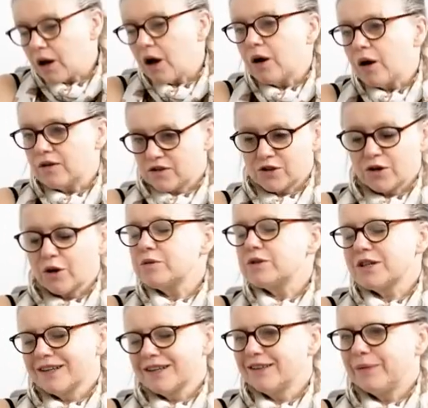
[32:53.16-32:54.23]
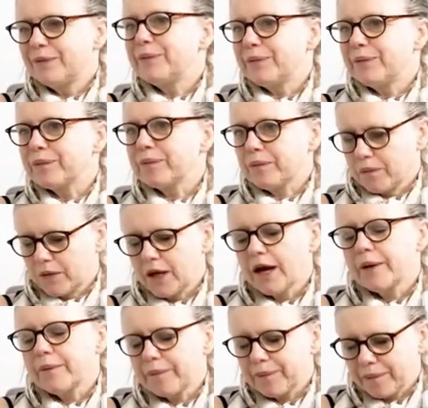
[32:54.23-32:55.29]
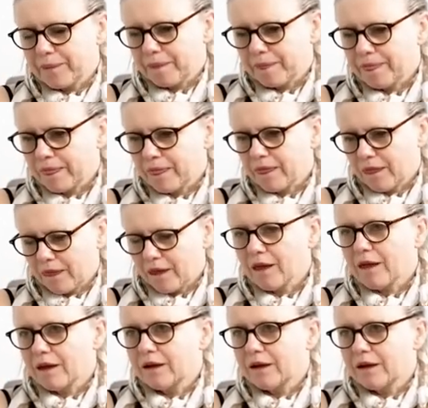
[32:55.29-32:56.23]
No, I've stopped You stopped. Yeah. Well done for stopping.